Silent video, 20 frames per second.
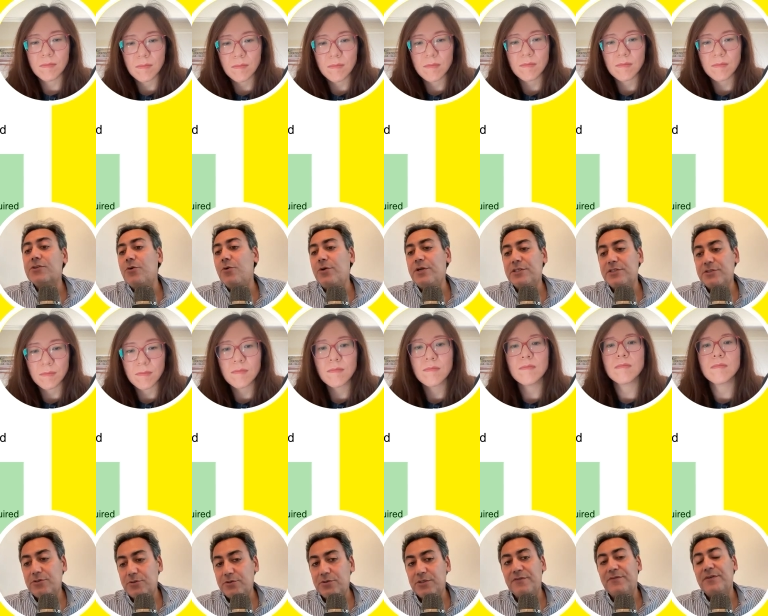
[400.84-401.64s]
Speaker 1: is going
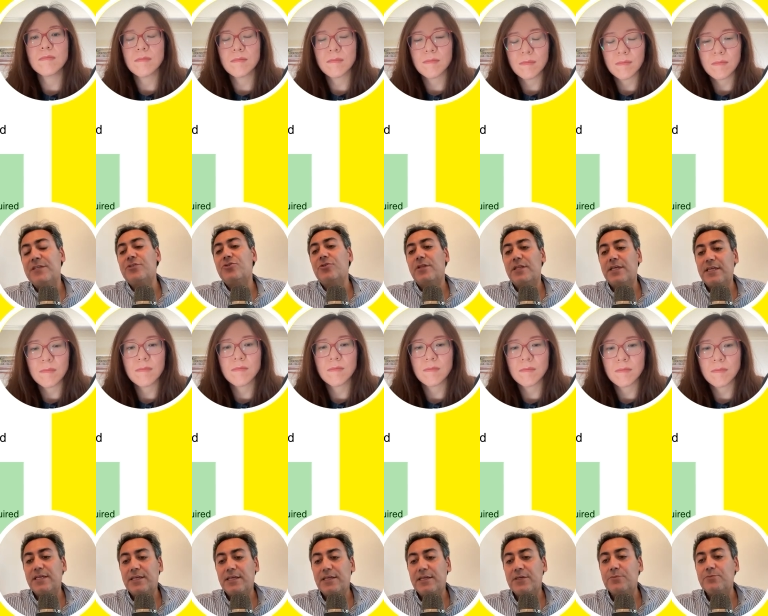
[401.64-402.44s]
to
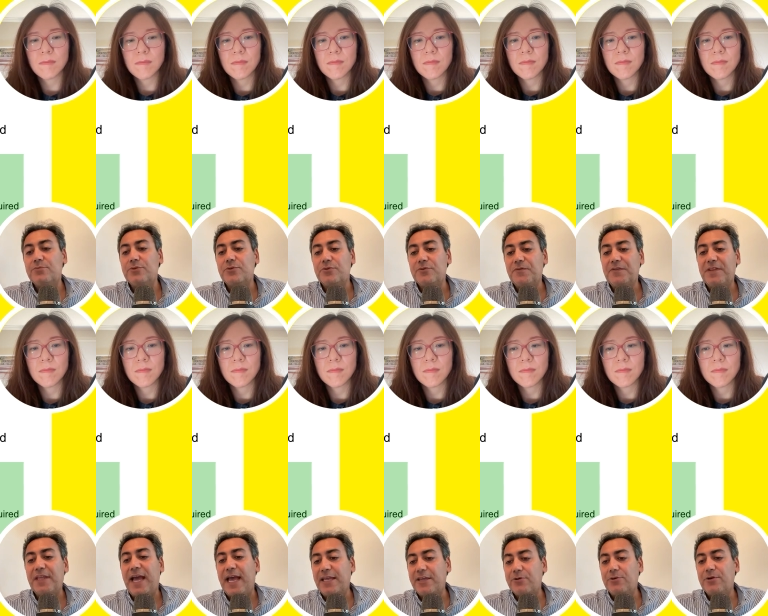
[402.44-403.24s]
eventually improve
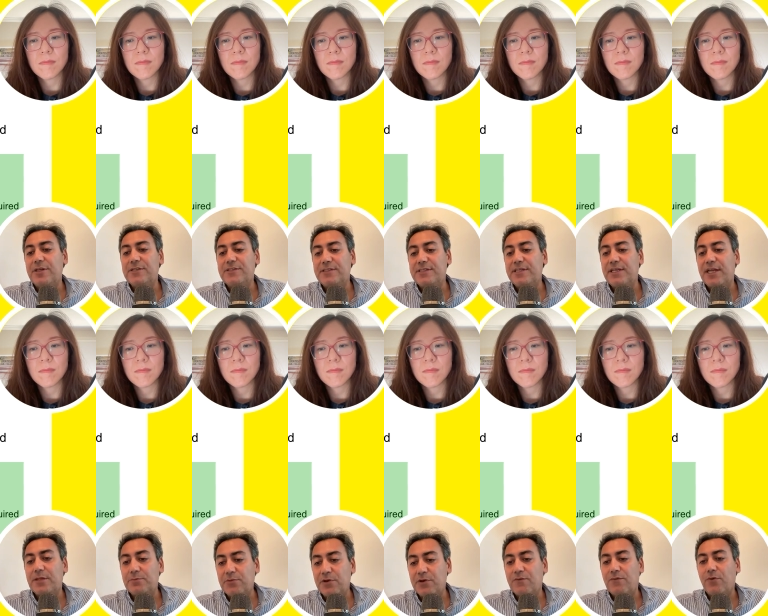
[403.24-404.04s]
accuracy
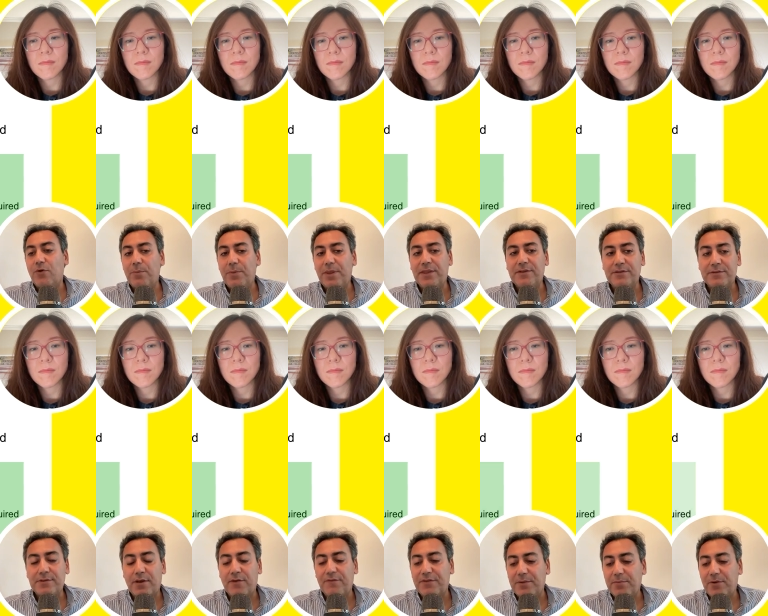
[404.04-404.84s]
and performance
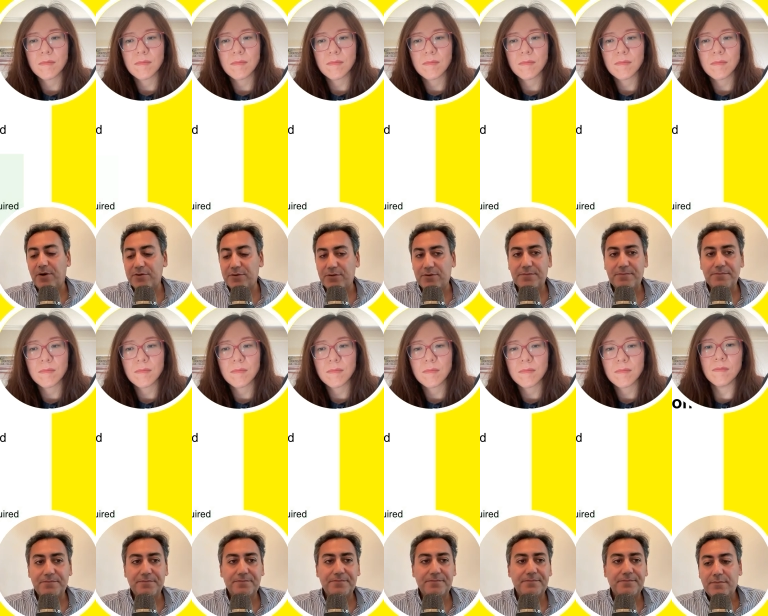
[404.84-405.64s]
of the model.
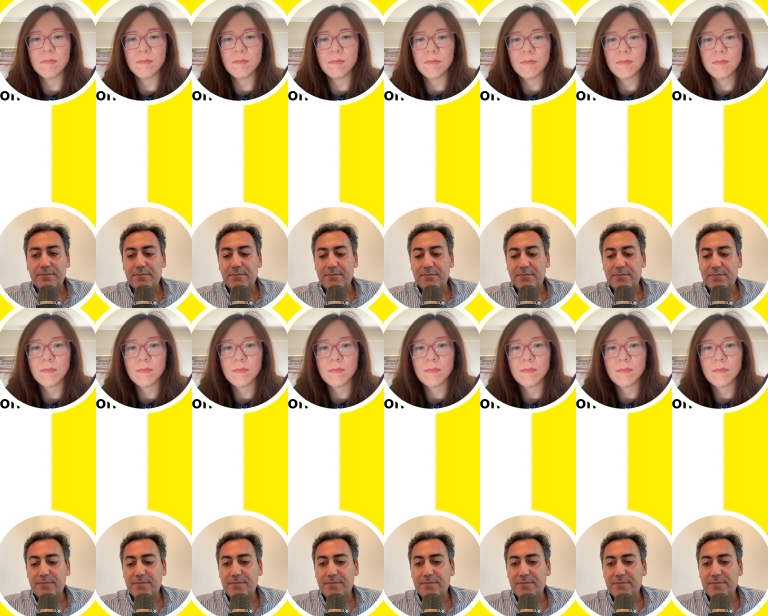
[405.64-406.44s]

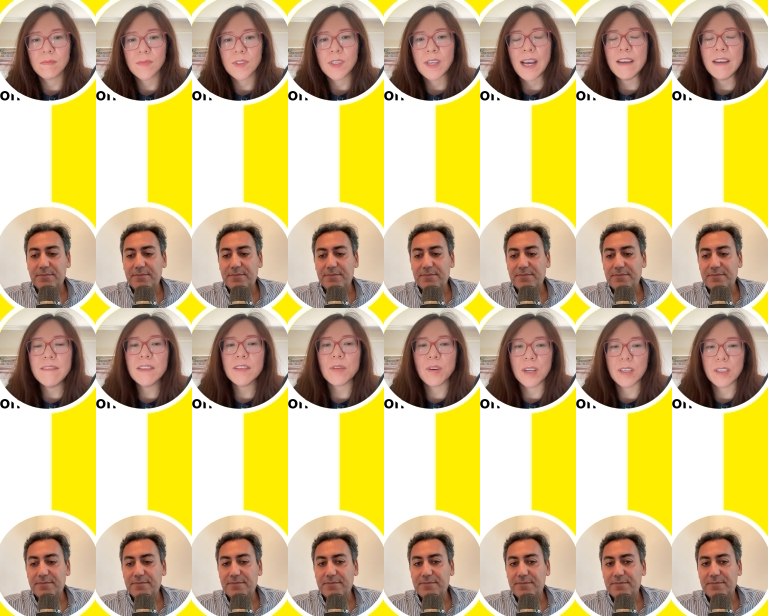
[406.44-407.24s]
Speaker 2: I have a
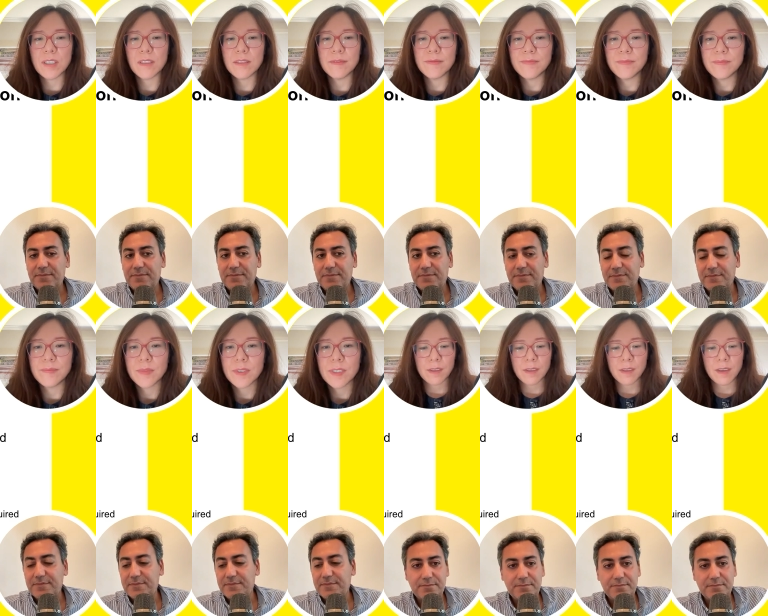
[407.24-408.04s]
question.
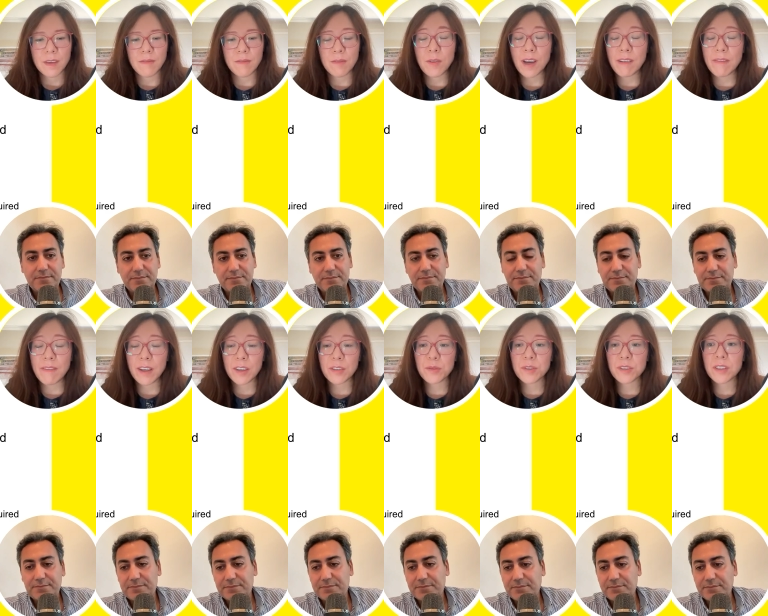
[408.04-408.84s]
If you have
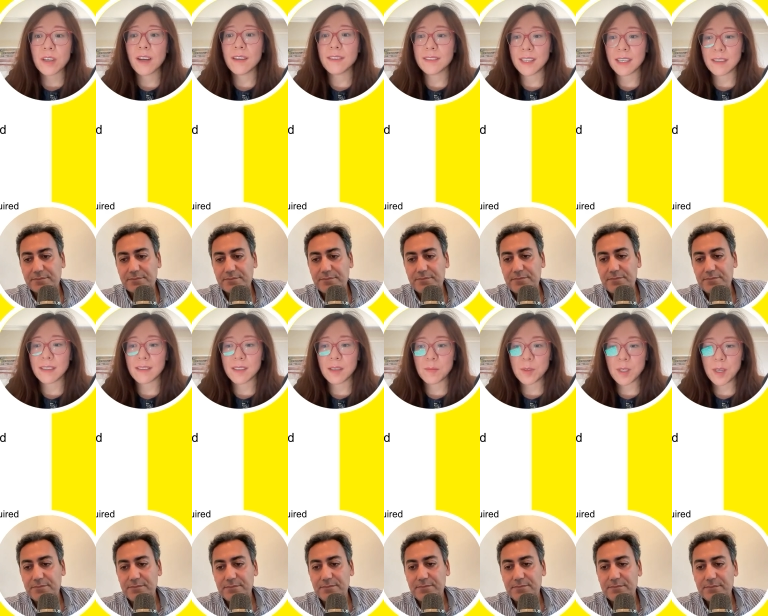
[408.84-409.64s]
extra context,
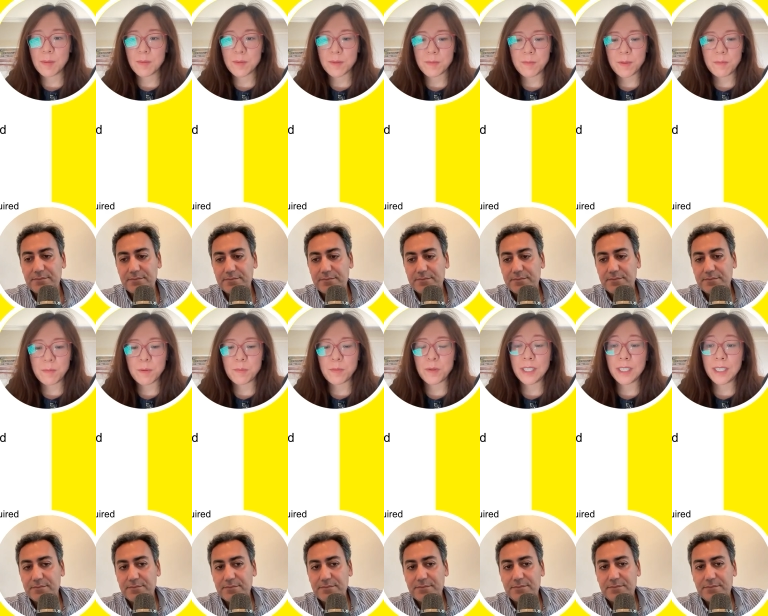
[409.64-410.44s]
sometimes people
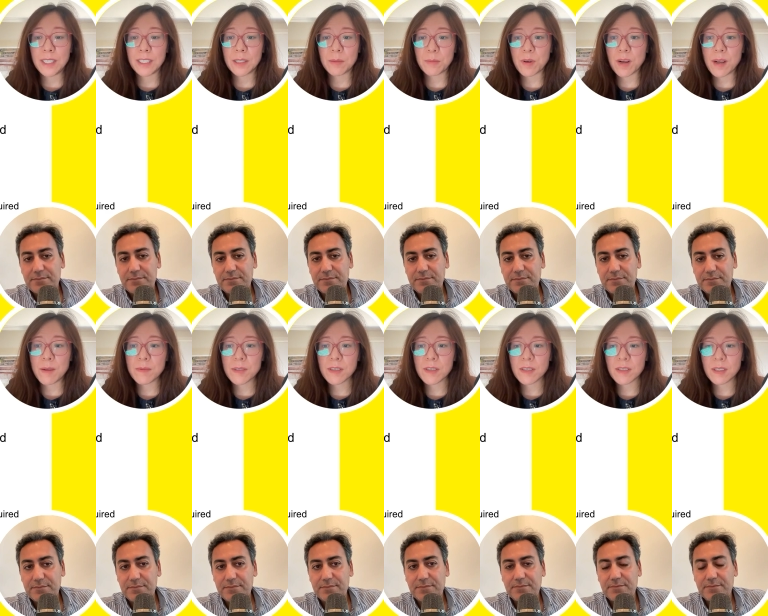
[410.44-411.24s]
put it in the prompt,
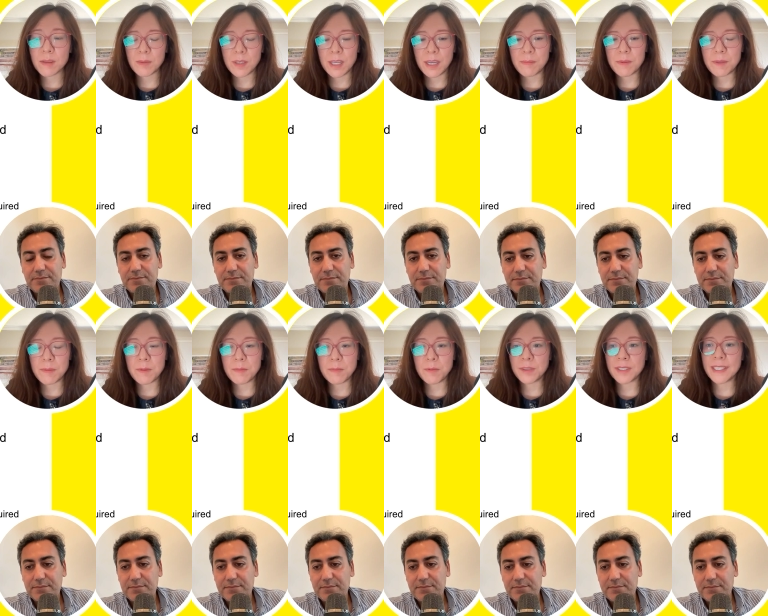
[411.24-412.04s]
sometimes people
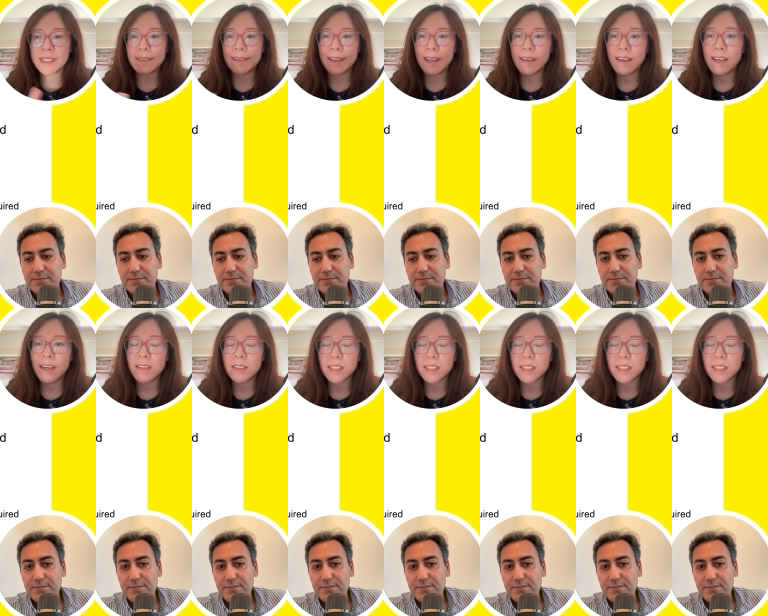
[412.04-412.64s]
take that out